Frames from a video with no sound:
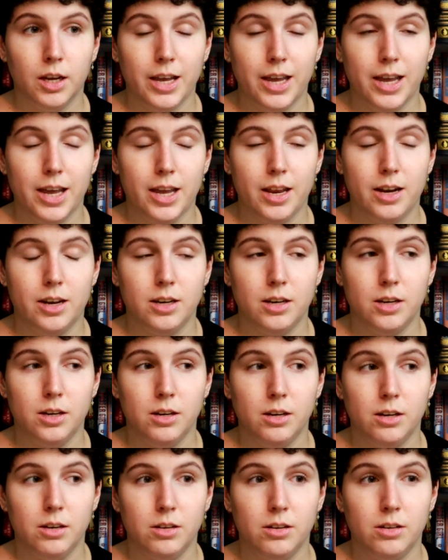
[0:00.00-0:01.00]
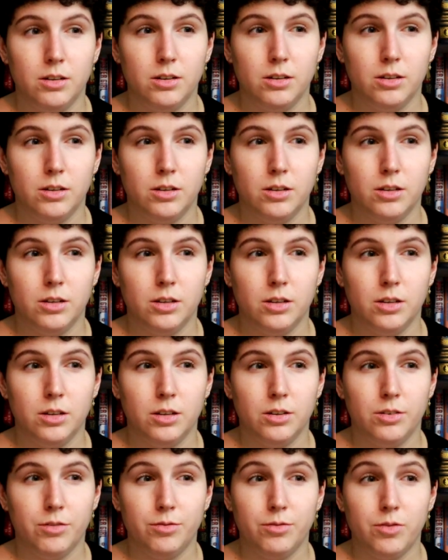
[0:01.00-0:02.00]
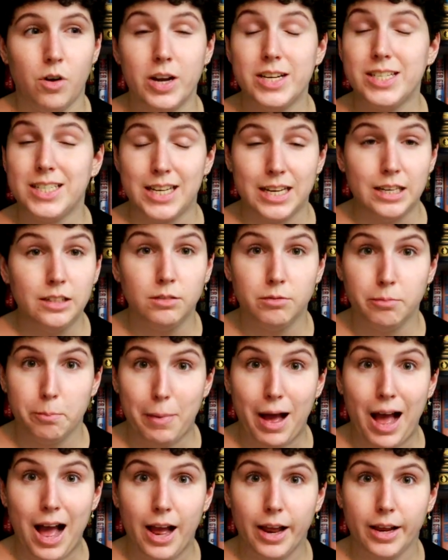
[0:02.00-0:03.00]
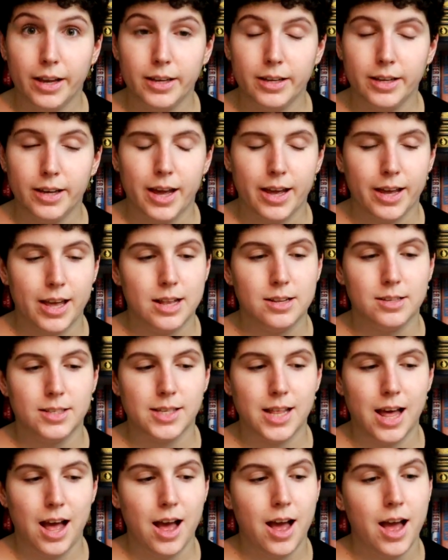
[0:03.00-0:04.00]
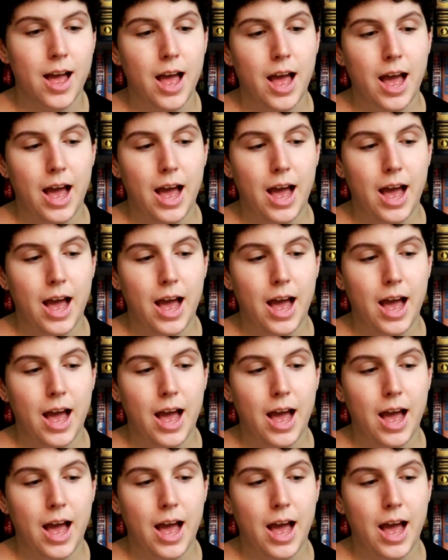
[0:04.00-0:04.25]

in fighting back against that,